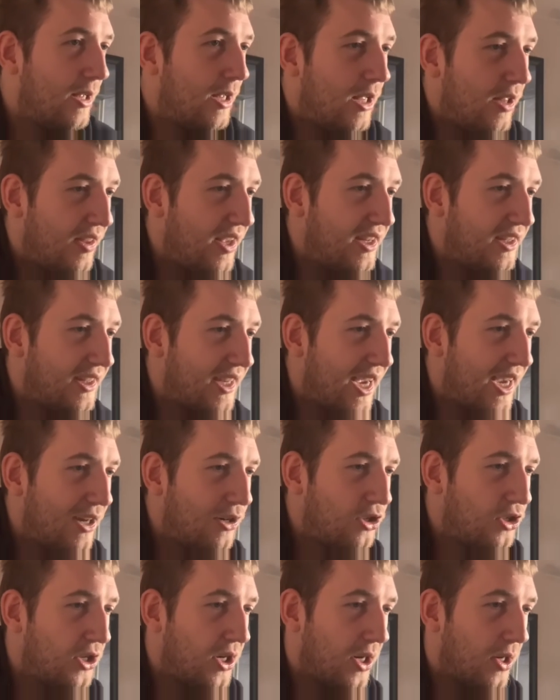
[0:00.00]
the entire
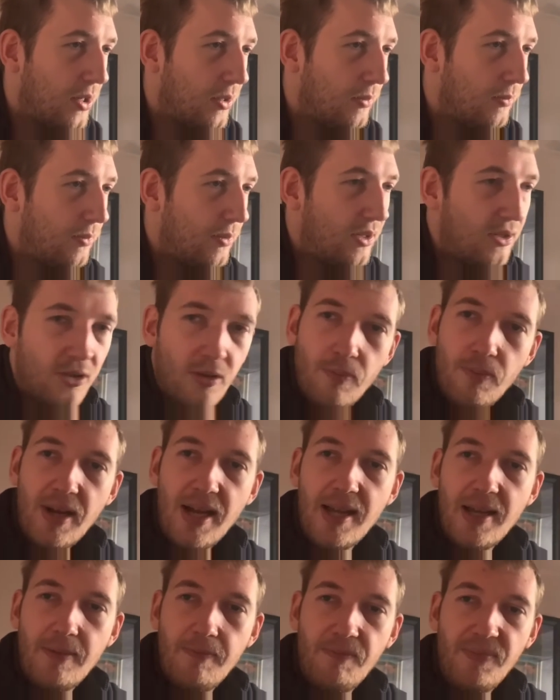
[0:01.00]
show done
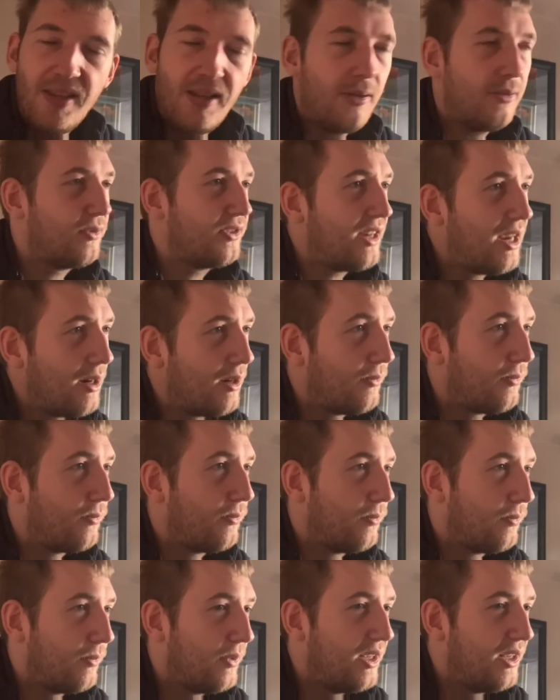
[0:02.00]
by, oh, start off,
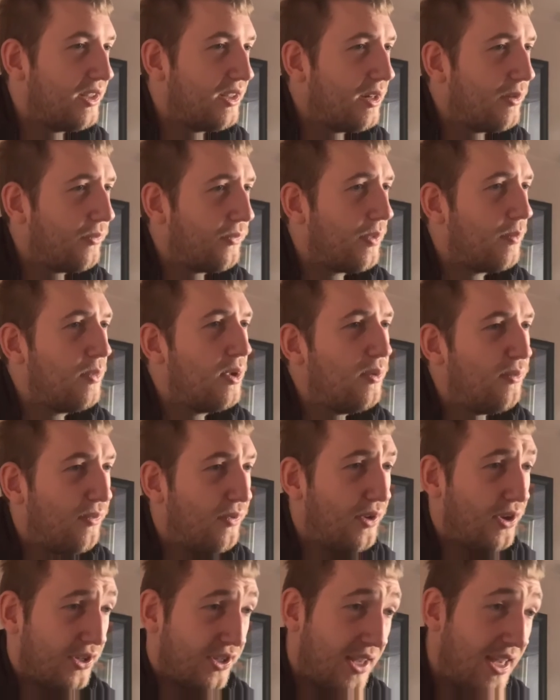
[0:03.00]
start off the movie
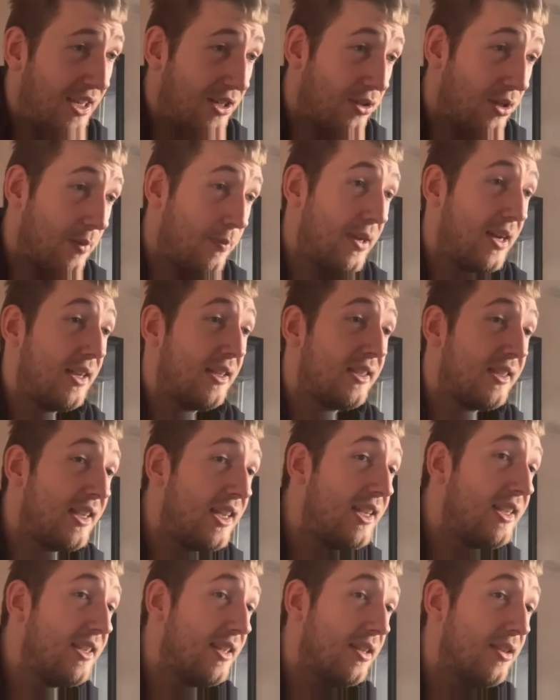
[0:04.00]
first, then he's done it by
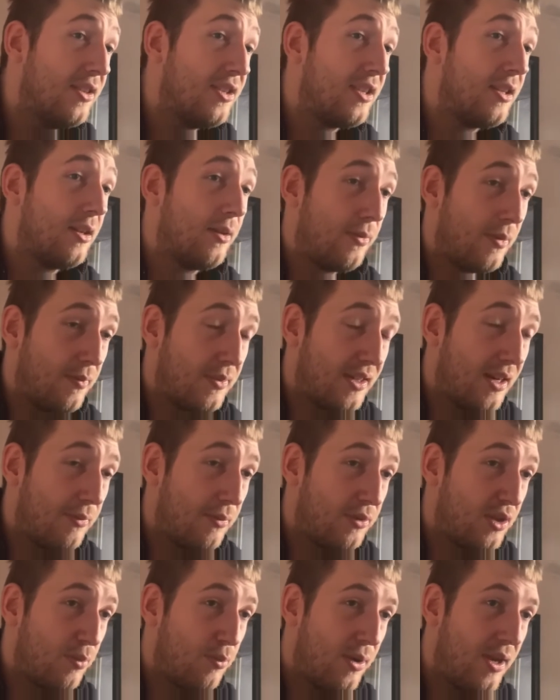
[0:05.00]
seasons, you know, from start from
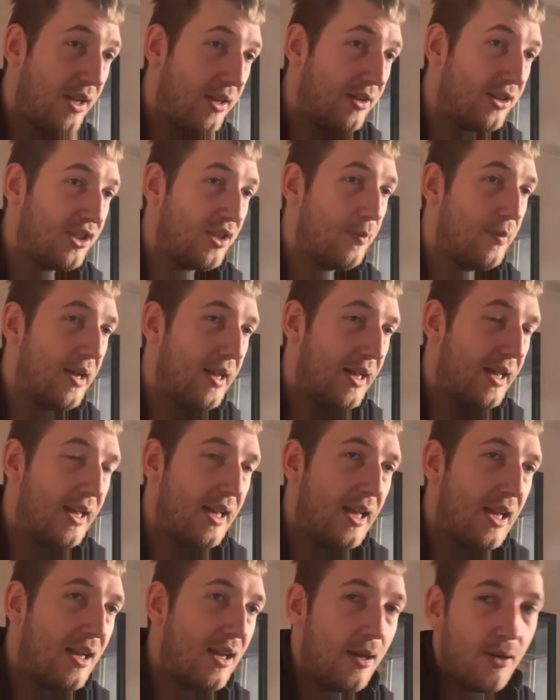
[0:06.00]
spring, summer,
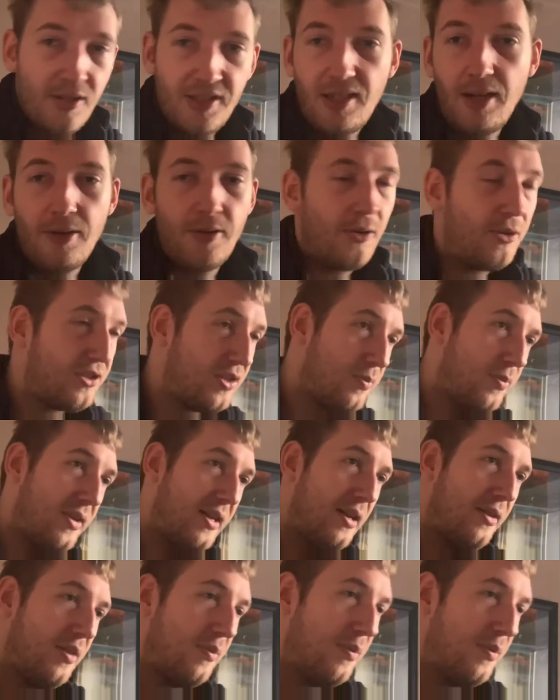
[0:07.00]
still in autumn at the